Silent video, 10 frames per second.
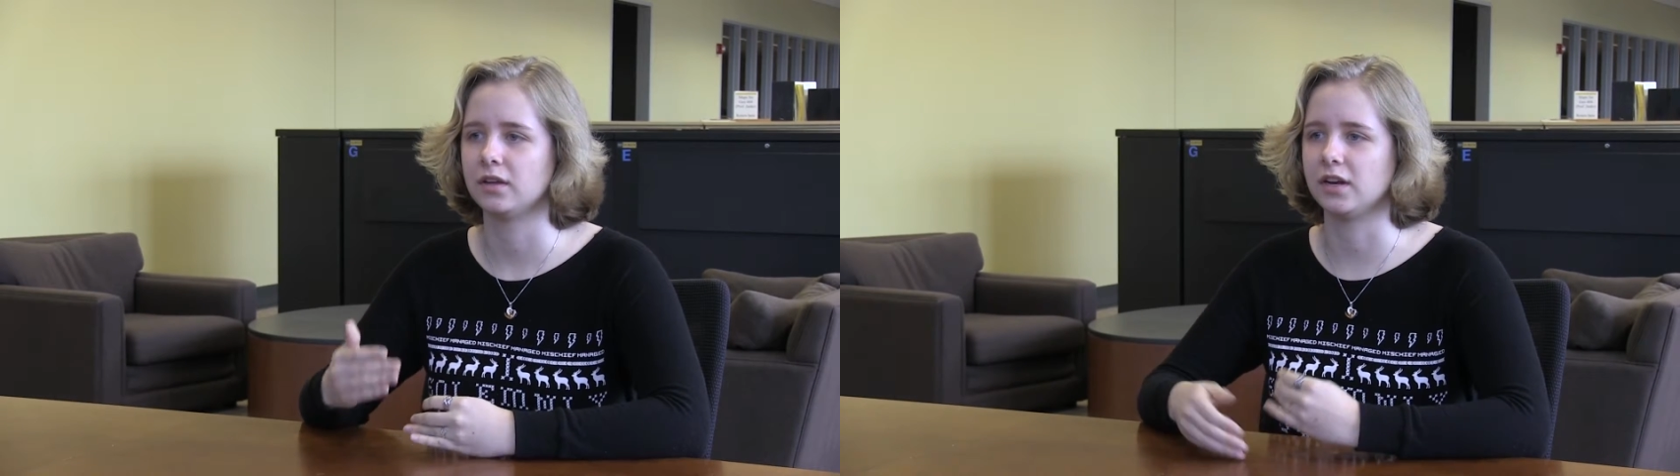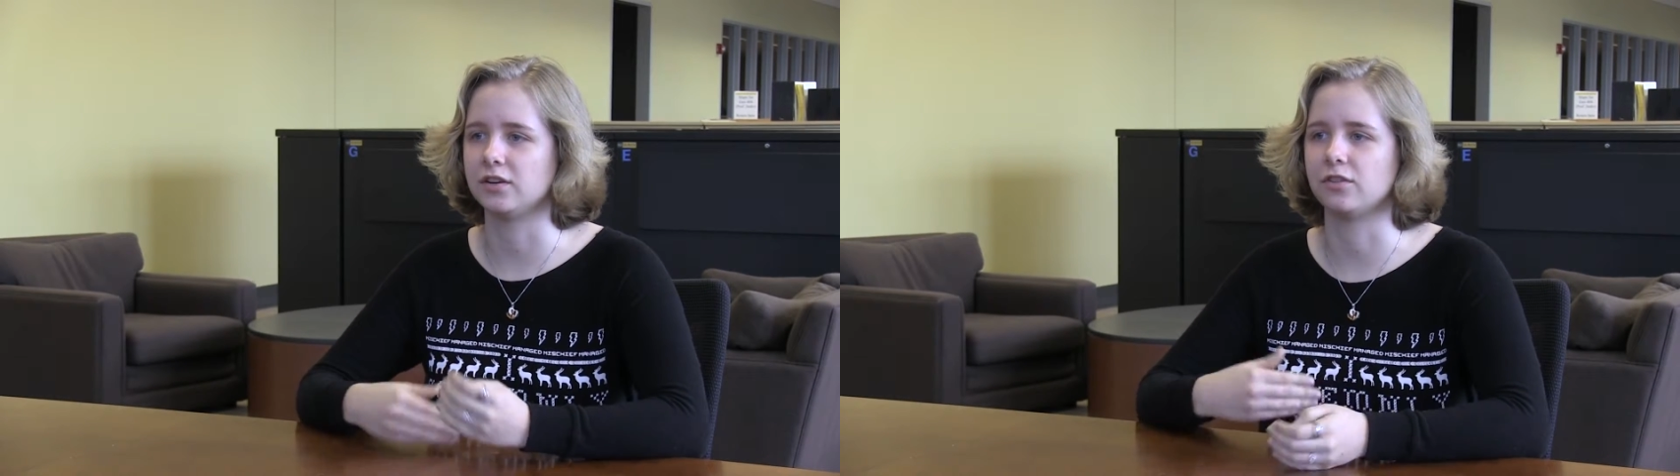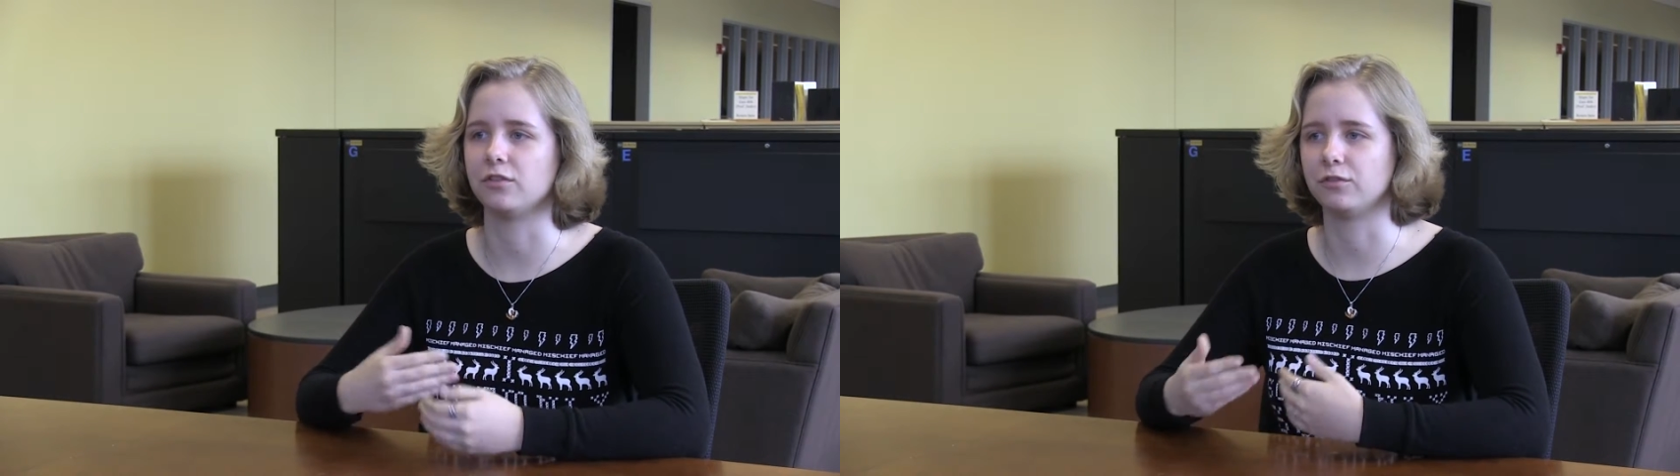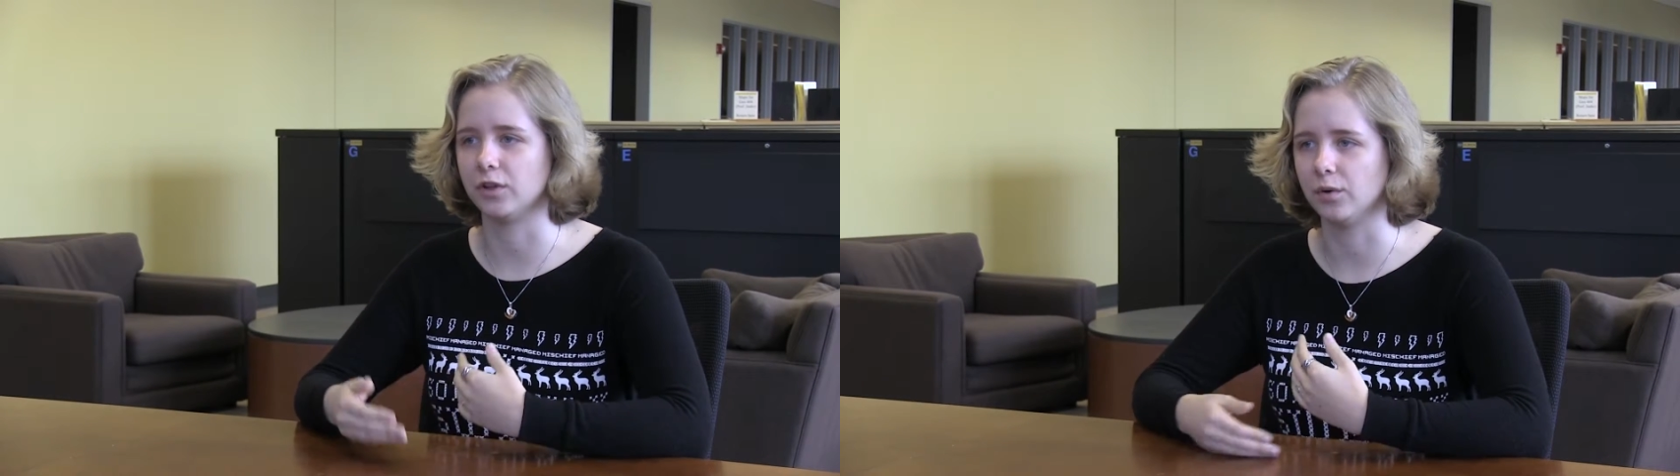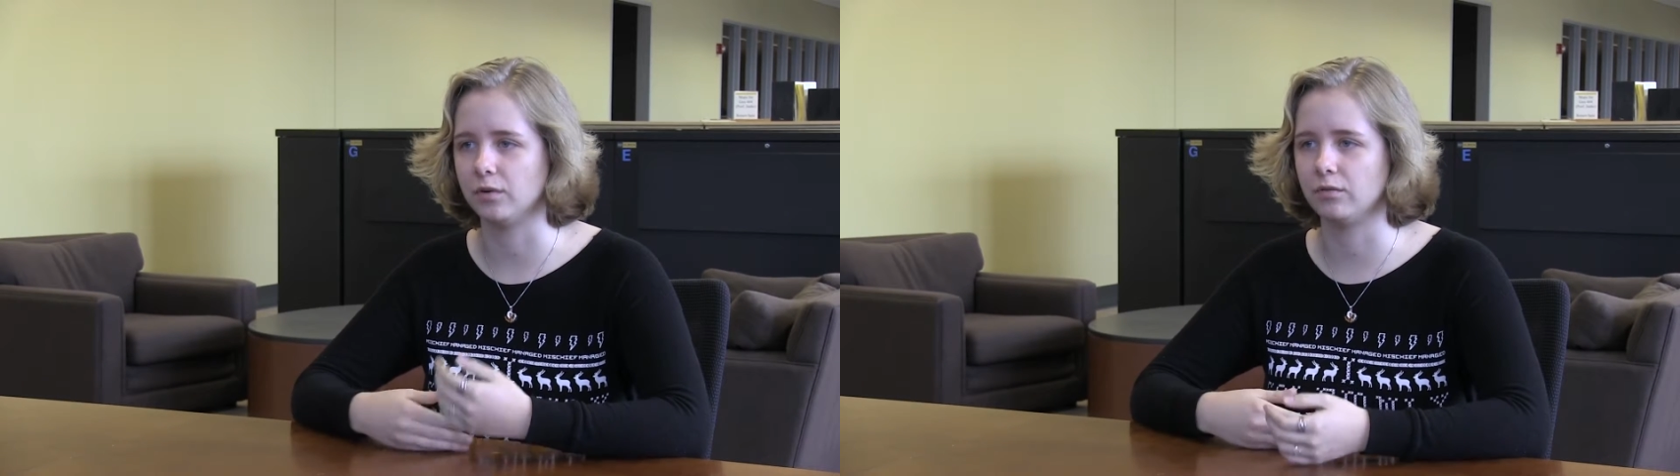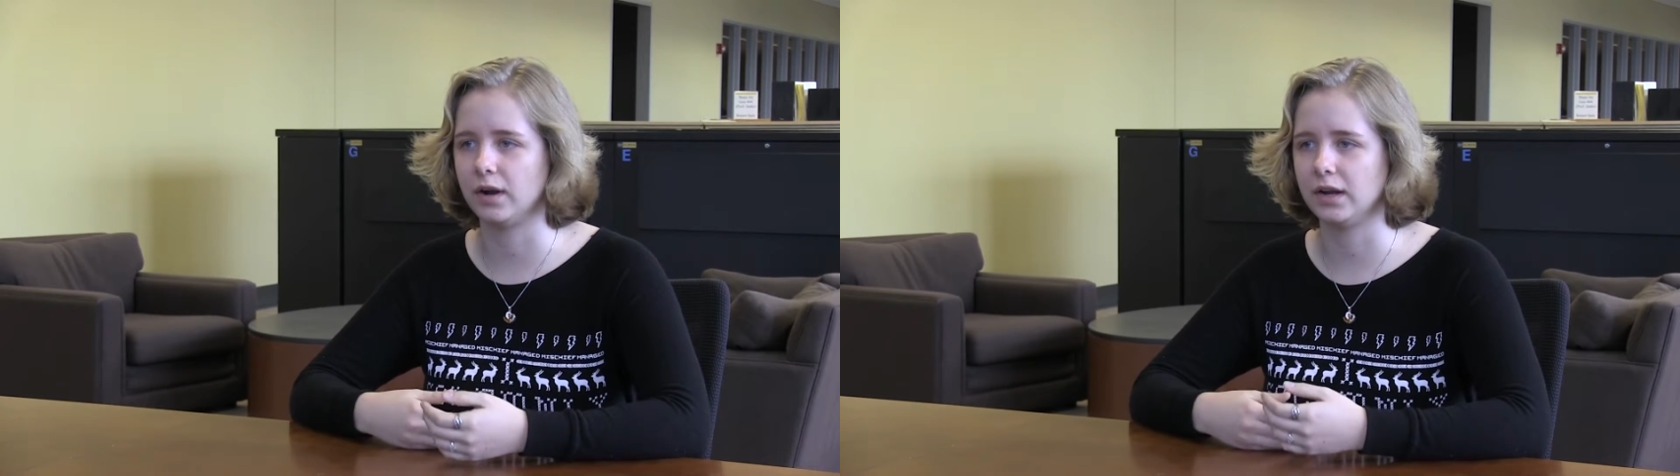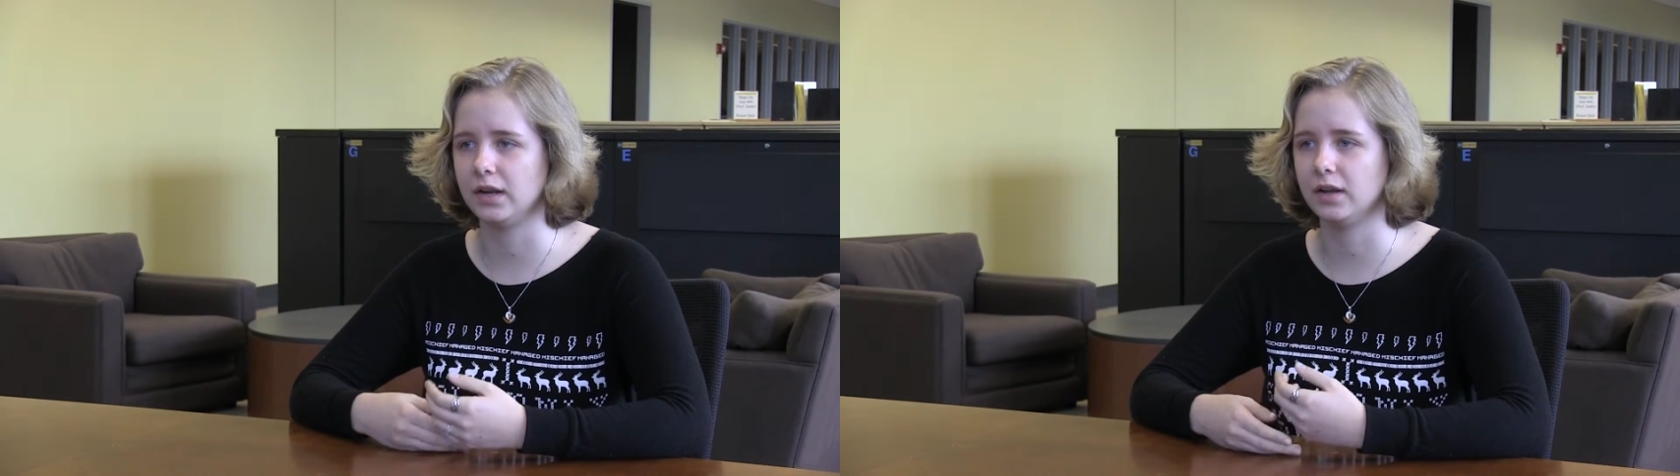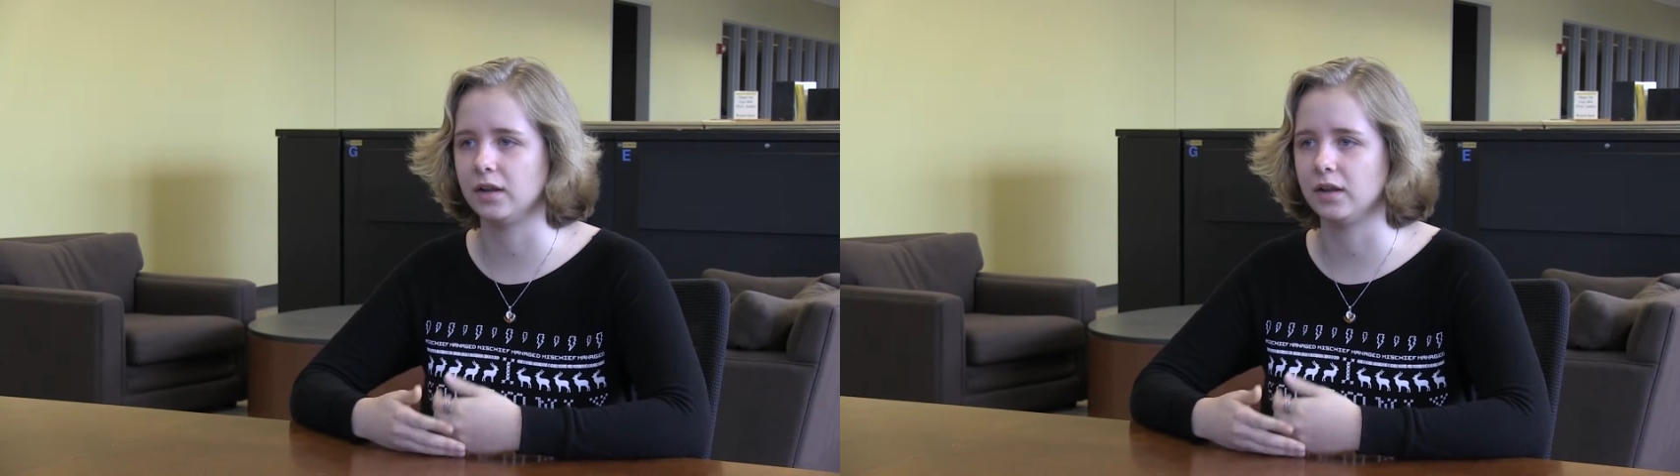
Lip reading: get into the flow of writing,